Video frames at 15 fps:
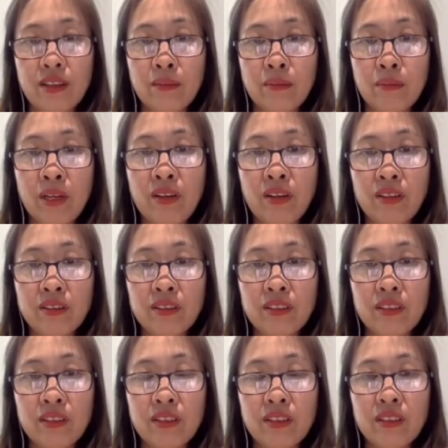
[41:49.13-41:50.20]
Because
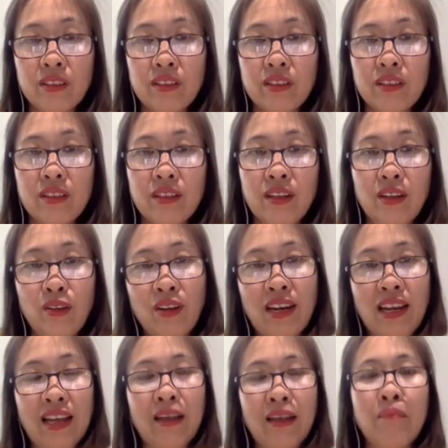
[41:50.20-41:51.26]
look
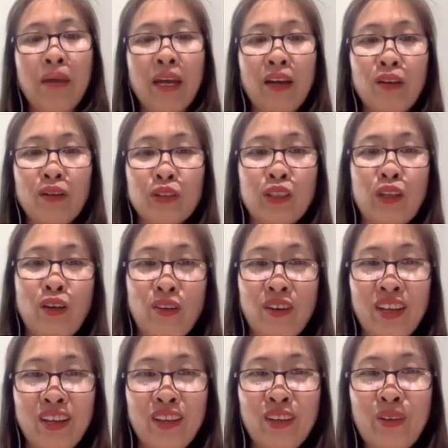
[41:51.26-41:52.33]
like my old
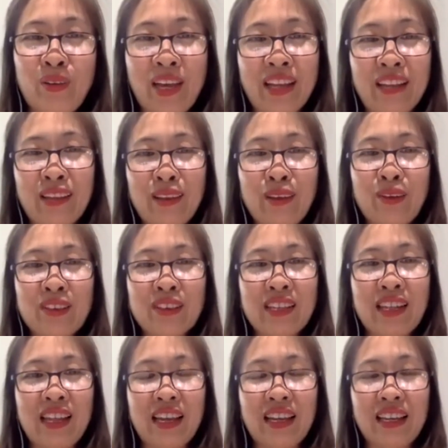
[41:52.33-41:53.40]
story, you can use it
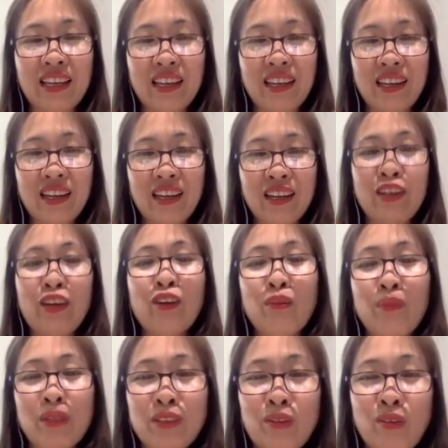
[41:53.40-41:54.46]
like a
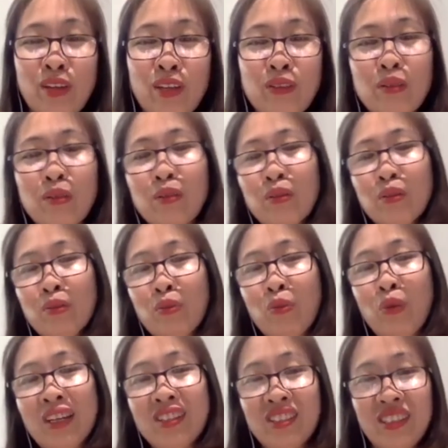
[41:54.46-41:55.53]
documentary to
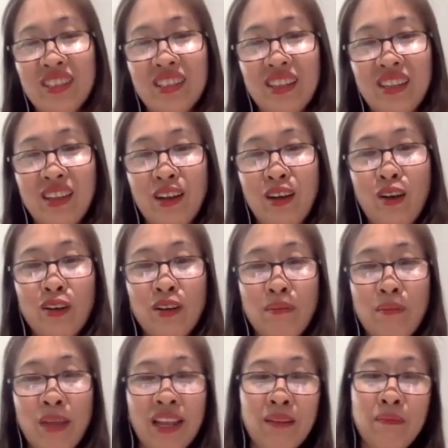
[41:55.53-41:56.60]
question or
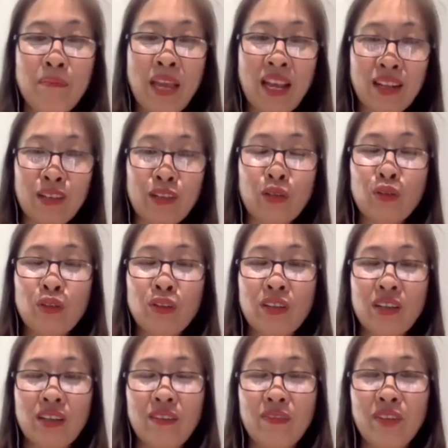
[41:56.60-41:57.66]
demand back to
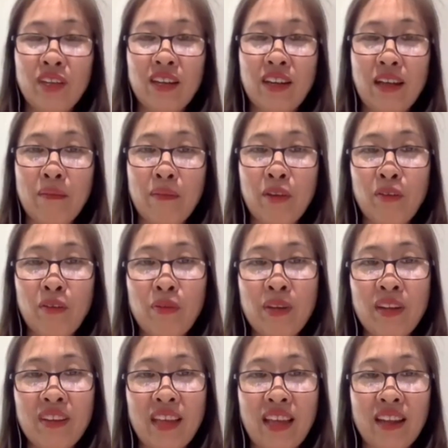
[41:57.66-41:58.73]
the Vietnam
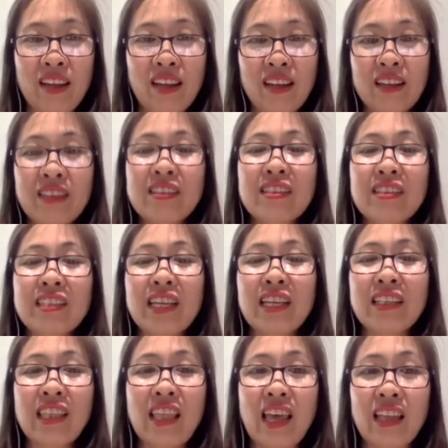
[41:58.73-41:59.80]
government that this is says
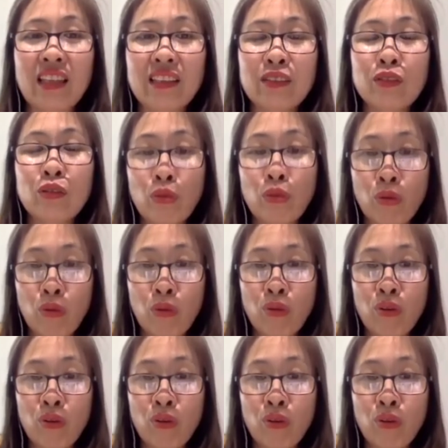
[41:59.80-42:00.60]
that true,